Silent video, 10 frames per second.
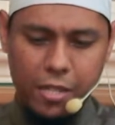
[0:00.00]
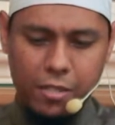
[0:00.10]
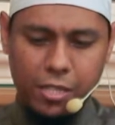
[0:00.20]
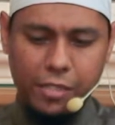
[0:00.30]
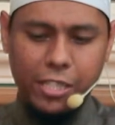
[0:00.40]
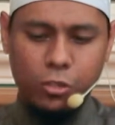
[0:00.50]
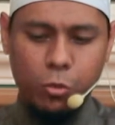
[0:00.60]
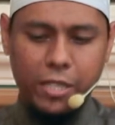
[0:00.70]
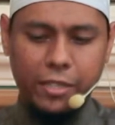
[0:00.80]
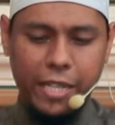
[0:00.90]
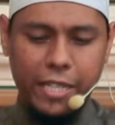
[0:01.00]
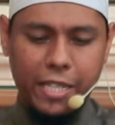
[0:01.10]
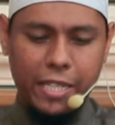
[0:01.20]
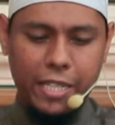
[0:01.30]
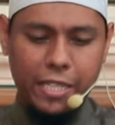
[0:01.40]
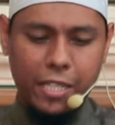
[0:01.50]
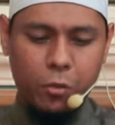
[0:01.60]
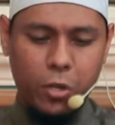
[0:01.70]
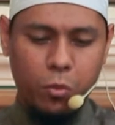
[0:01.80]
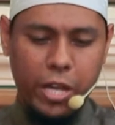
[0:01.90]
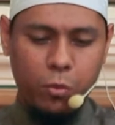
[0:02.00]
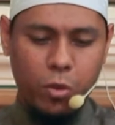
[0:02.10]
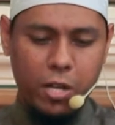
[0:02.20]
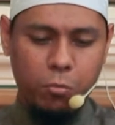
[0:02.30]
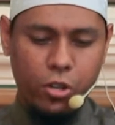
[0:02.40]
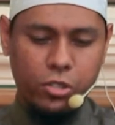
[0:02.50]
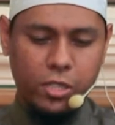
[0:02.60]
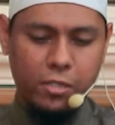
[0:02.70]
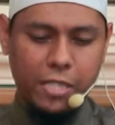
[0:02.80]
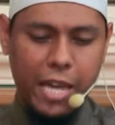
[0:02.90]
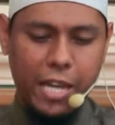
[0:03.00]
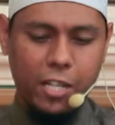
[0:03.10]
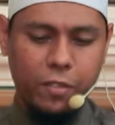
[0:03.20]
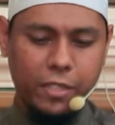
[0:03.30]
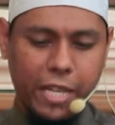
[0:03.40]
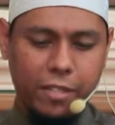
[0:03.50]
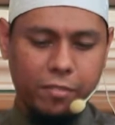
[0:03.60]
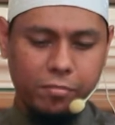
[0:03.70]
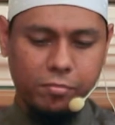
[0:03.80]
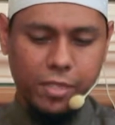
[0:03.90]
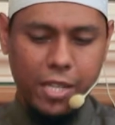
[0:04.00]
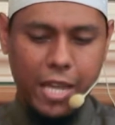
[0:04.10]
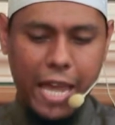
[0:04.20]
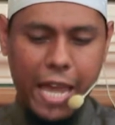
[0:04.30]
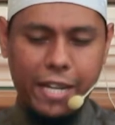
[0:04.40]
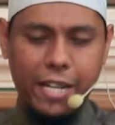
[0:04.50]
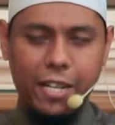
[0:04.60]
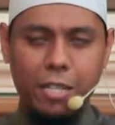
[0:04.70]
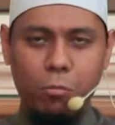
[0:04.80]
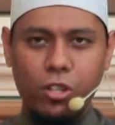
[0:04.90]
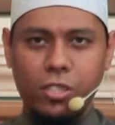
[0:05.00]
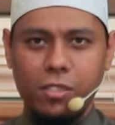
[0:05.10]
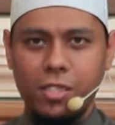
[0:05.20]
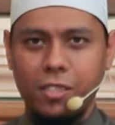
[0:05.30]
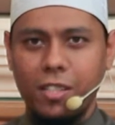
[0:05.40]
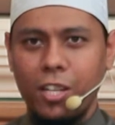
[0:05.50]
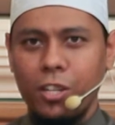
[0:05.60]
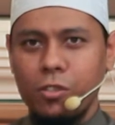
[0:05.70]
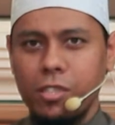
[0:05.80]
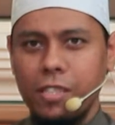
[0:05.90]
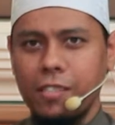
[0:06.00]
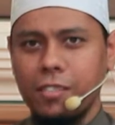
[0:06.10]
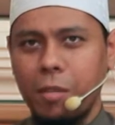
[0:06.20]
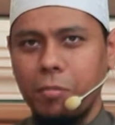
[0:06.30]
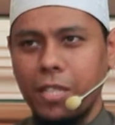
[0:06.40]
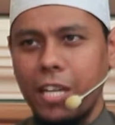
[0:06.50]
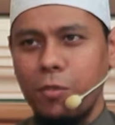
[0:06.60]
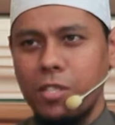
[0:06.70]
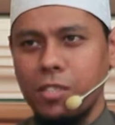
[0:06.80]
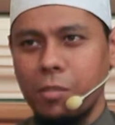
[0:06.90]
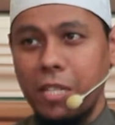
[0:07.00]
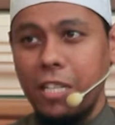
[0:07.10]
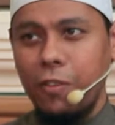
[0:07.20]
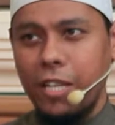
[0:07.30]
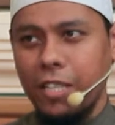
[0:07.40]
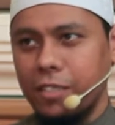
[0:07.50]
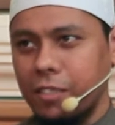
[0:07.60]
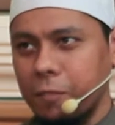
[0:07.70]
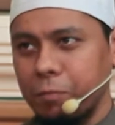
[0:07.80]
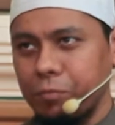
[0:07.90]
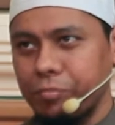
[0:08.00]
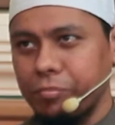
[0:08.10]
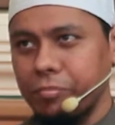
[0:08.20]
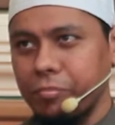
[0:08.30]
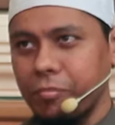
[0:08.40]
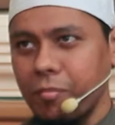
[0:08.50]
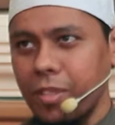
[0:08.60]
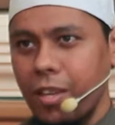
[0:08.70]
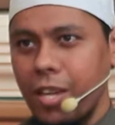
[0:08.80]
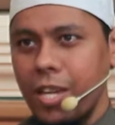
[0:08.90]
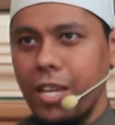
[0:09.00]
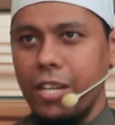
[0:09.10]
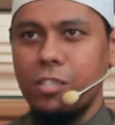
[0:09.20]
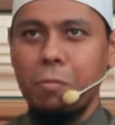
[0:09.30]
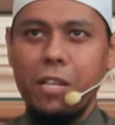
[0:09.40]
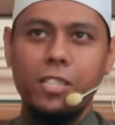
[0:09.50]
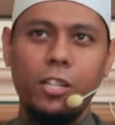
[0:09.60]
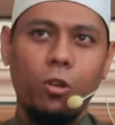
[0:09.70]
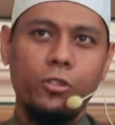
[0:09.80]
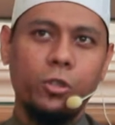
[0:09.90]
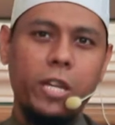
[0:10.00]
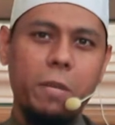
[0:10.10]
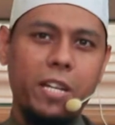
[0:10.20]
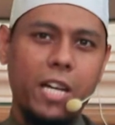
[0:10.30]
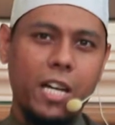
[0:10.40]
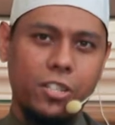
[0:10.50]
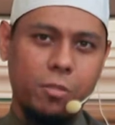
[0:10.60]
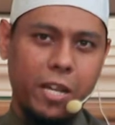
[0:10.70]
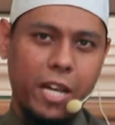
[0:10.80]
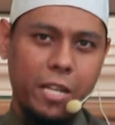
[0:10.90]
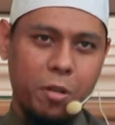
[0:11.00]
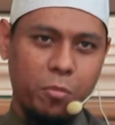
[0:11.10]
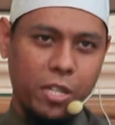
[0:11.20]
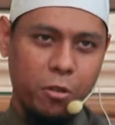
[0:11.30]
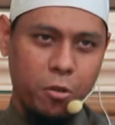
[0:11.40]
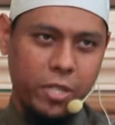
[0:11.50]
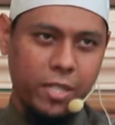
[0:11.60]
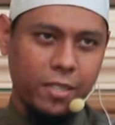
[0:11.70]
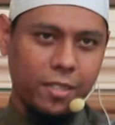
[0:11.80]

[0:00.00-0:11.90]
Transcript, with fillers: Such as when threading a needle when, and one moistens the end of the thread and then re-moistens it. You see, this is something which is a bit difficult. It is mentioned also in Minhaj by al Munawawi.